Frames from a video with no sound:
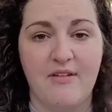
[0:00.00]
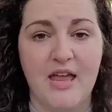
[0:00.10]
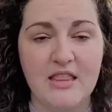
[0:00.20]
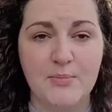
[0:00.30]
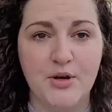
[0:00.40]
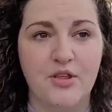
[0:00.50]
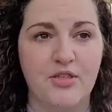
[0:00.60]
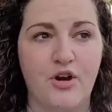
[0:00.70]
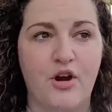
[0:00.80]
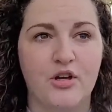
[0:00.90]
In the book,
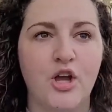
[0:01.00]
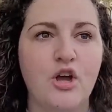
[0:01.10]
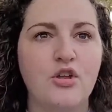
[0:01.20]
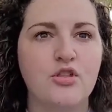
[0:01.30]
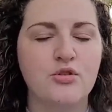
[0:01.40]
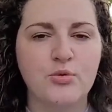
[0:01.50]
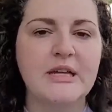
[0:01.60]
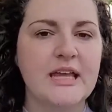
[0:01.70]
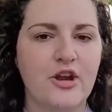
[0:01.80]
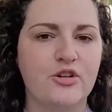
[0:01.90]
there are three
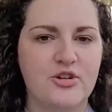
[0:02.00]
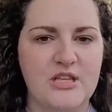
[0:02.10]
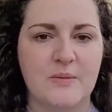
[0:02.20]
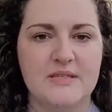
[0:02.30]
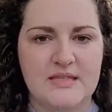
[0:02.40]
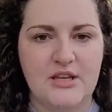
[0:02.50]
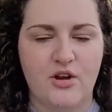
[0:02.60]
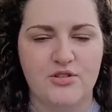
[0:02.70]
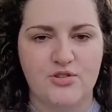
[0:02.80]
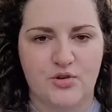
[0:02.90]
characters that we see
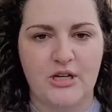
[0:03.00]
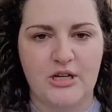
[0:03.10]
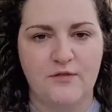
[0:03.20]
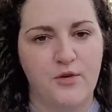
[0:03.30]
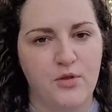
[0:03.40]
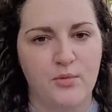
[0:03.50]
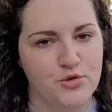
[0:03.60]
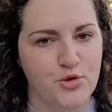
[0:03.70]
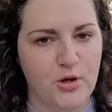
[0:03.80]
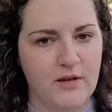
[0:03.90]
on screen for the
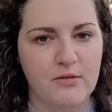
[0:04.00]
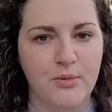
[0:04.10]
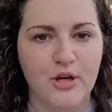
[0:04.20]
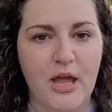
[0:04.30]
majority of the book,